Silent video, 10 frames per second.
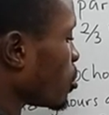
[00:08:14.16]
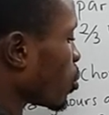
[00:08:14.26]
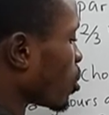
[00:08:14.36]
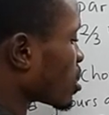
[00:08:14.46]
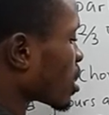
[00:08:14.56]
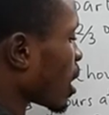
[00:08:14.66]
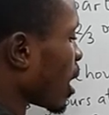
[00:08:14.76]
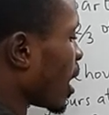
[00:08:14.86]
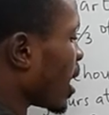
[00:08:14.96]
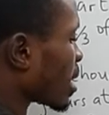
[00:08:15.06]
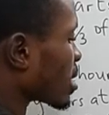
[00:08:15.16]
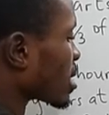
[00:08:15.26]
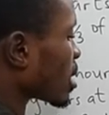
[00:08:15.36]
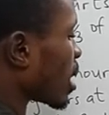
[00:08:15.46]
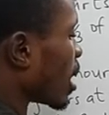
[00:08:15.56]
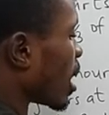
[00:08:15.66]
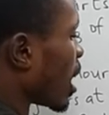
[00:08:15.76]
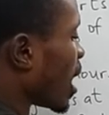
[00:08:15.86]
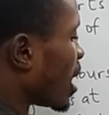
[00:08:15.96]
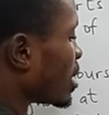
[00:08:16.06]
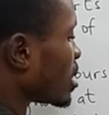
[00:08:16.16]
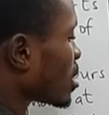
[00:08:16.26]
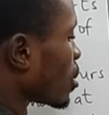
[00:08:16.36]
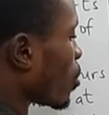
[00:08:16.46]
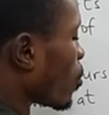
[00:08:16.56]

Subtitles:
be what? X and